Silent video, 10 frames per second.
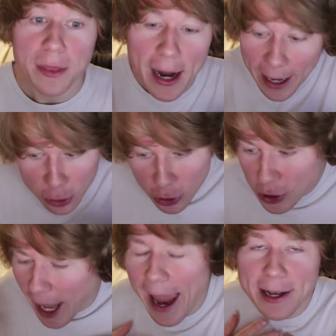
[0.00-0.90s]
that I
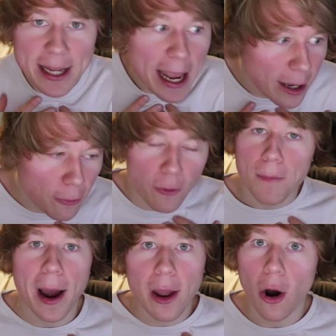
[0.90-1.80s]
just can't take from
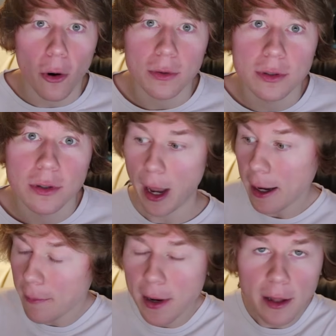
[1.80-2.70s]
my heart.
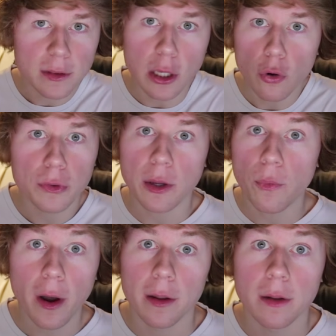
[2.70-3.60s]
And I'm not the only
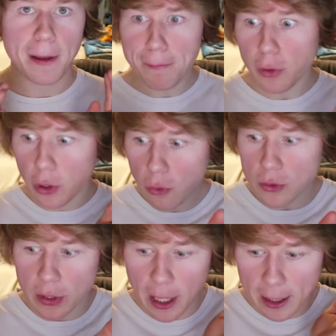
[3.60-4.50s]
one. People
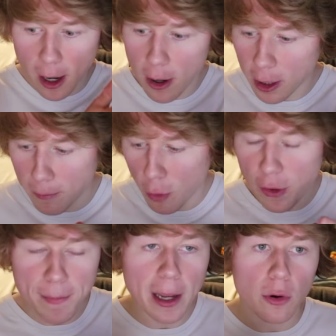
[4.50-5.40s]
use the iconic
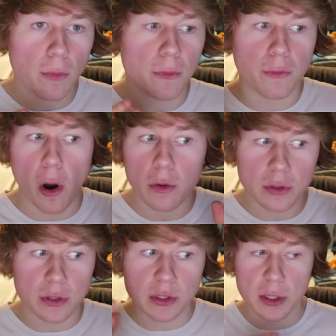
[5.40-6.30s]
Movie Maker
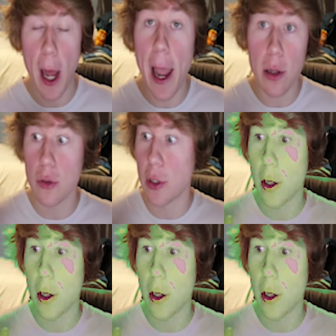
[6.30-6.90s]
fonts and styles and